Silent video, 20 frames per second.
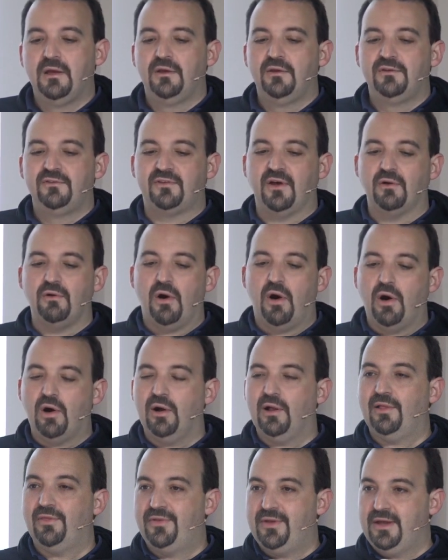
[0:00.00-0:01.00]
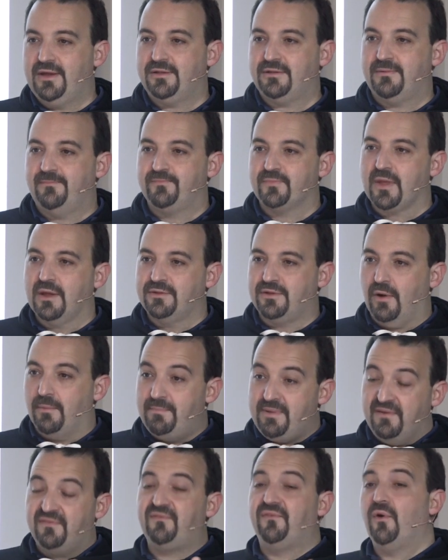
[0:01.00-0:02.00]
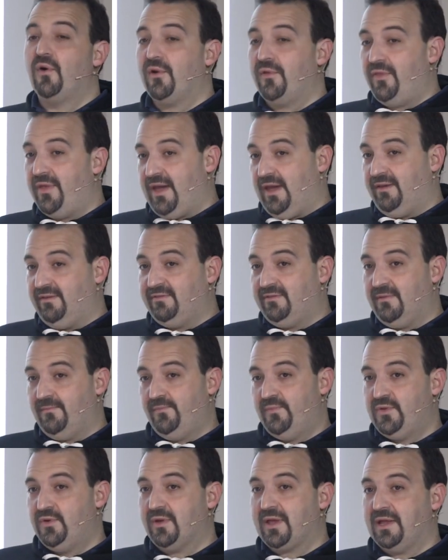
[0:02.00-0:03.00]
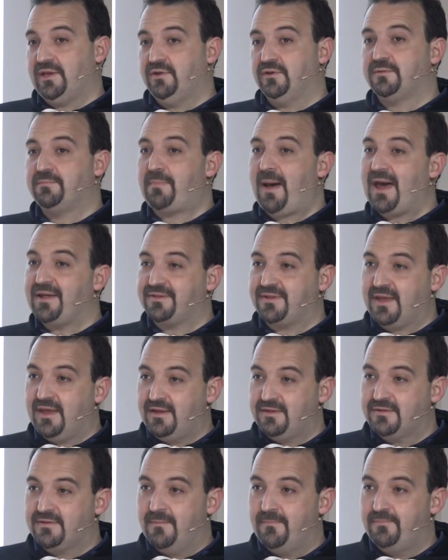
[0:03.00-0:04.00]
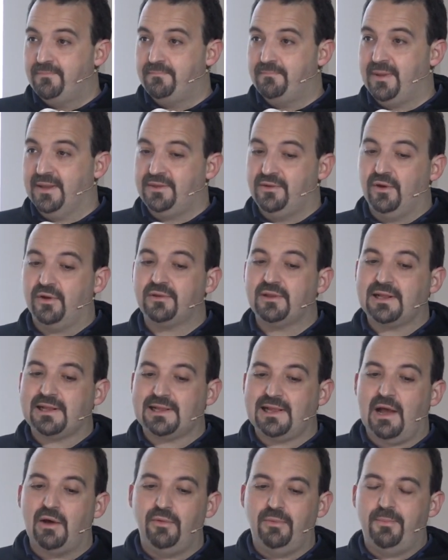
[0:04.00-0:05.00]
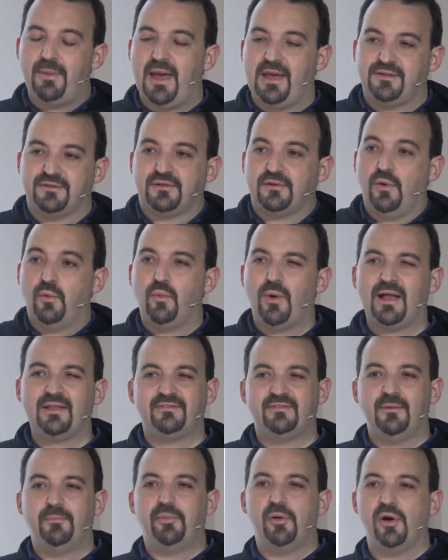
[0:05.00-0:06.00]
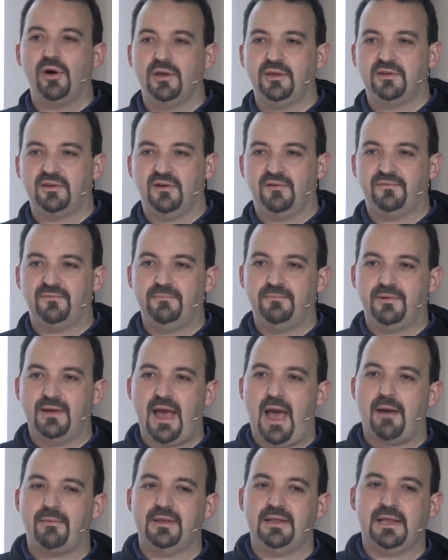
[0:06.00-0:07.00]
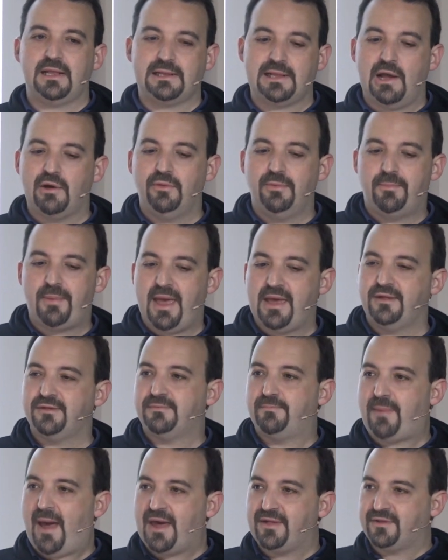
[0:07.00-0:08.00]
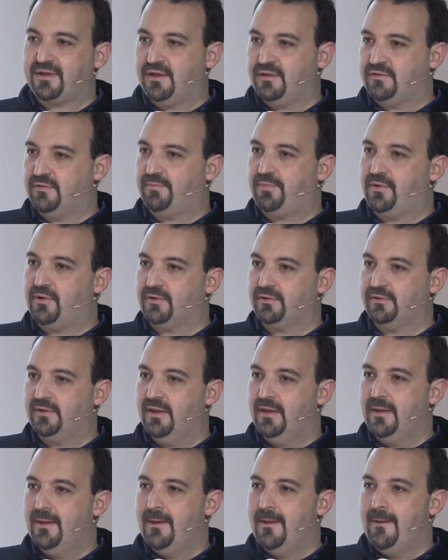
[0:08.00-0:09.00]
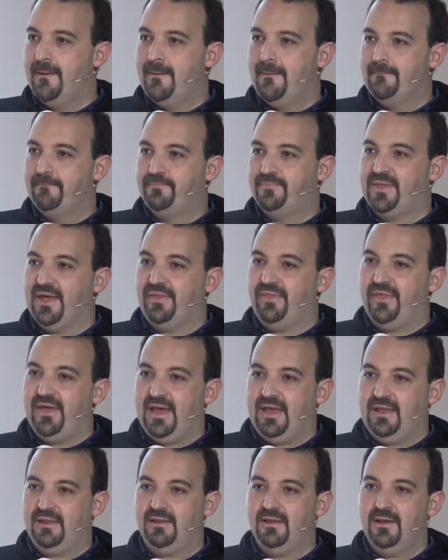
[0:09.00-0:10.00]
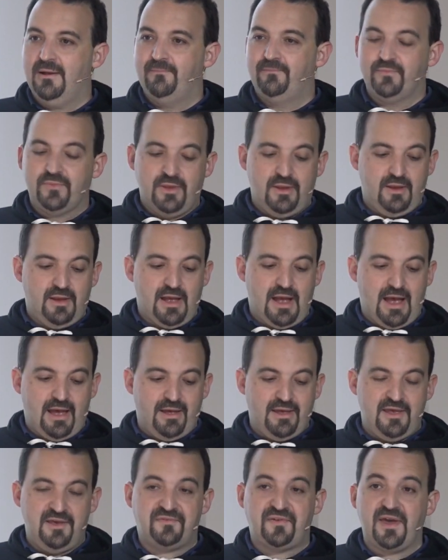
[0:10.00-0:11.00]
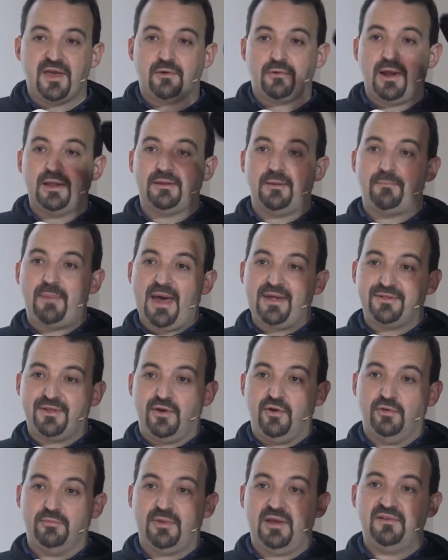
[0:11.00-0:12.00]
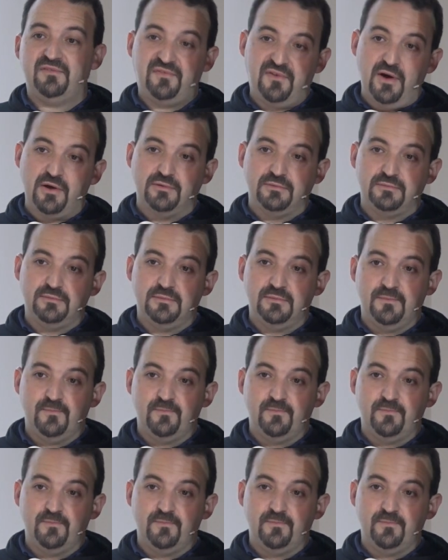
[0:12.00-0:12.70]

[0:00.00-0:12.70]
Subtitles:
So all these, so before this, you can use passkeys, but not cloud-based. So what's the point of having cloud-based passkey support? That then, if I create a passkey on my phone